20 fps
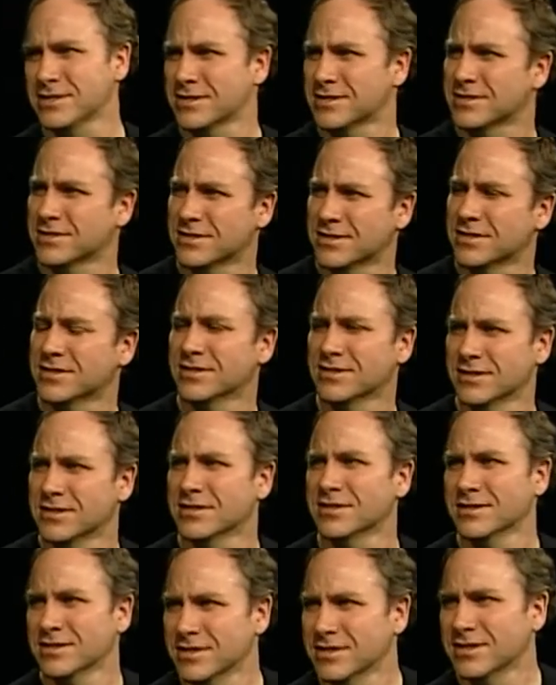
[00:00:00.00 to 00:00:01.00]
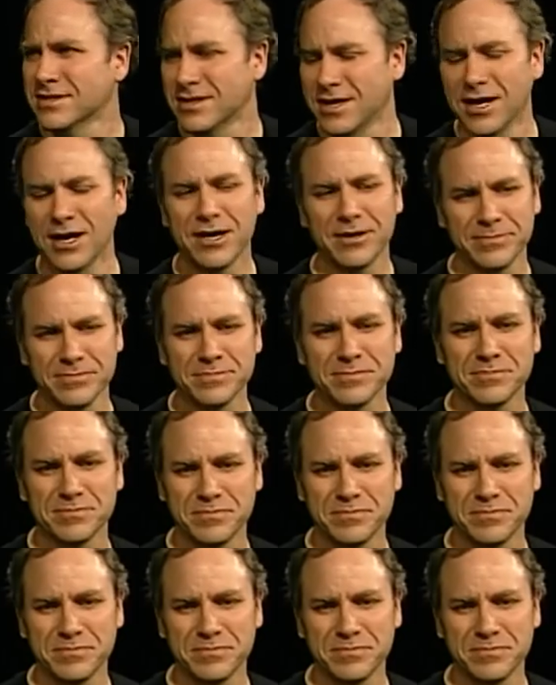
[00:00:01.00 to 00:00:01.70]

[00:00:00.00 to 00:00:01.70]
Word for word: Yeah, cookies. Um,